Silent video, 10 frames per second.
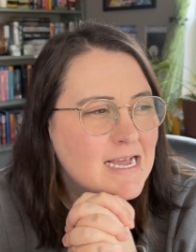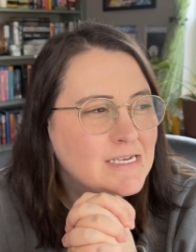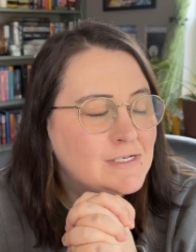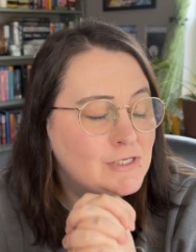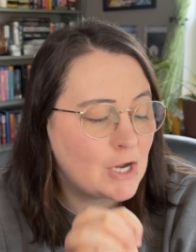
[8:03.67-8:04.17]

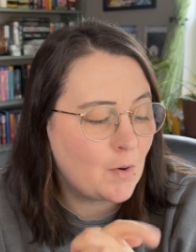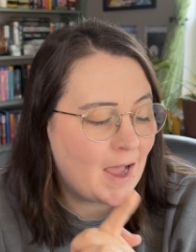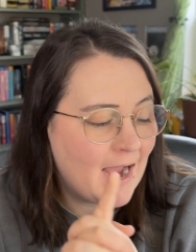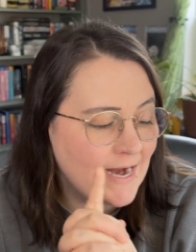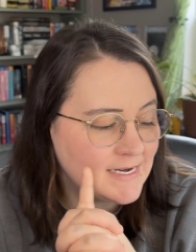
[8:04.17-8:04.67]
So
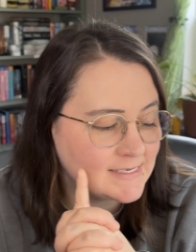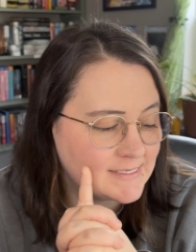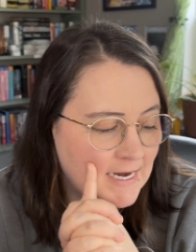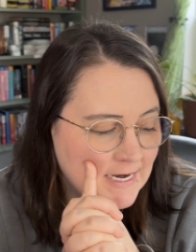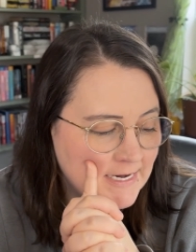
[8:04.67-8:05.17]
I
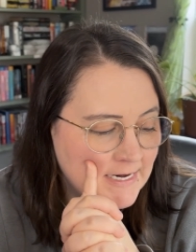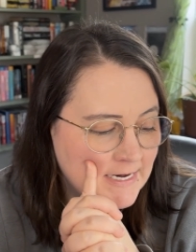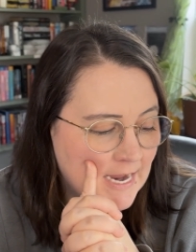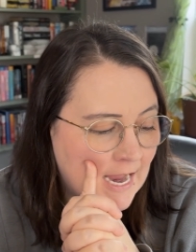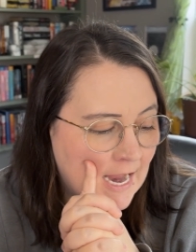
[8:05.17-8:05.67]

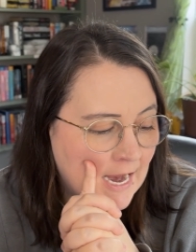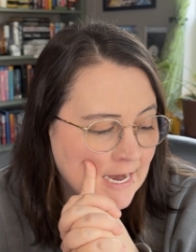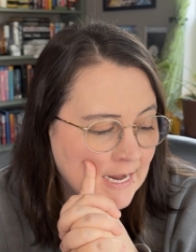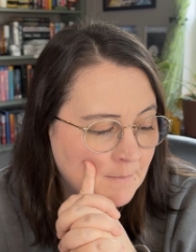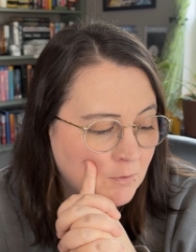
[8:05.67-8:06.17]
decided
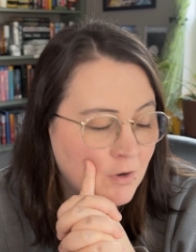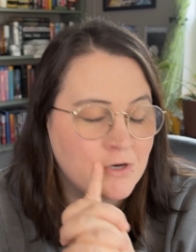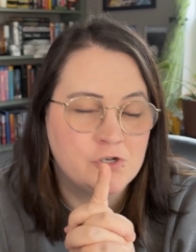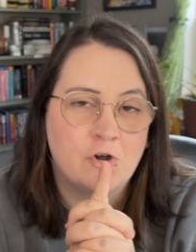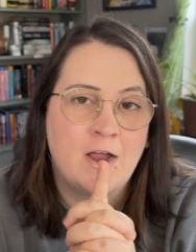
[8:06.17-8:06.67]
I am going to
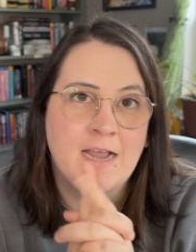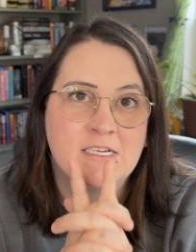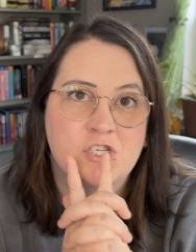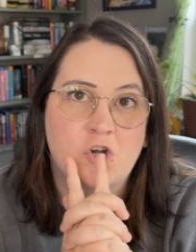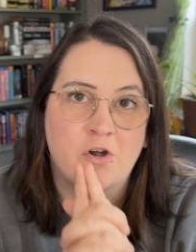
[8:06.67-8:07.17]
try
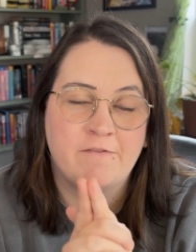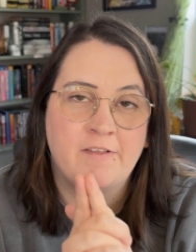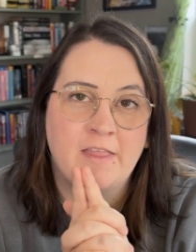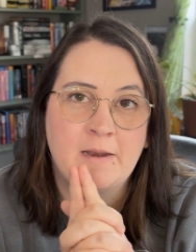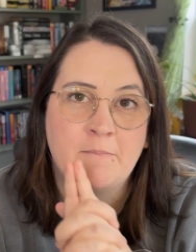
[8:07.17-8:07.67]
Start a
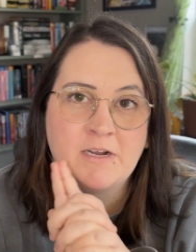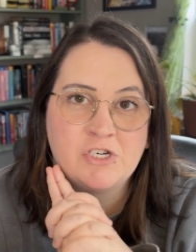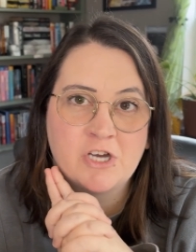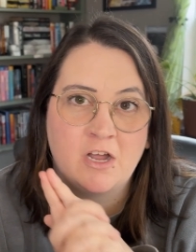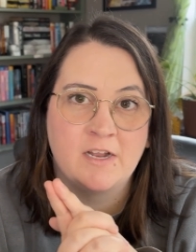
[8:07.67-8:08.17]
Villain by
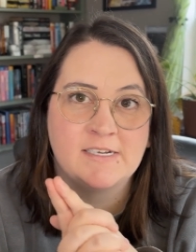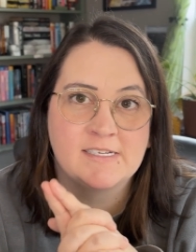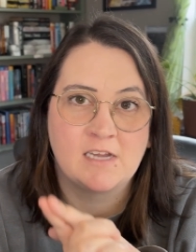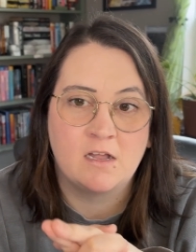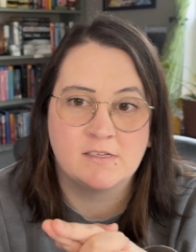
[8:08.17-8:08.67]
John
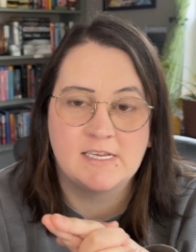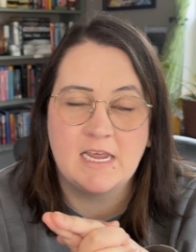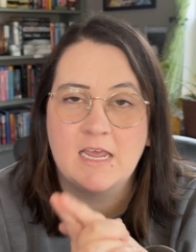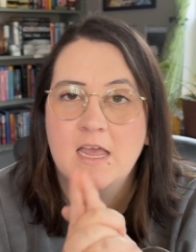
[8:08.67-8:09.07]
Scalzi.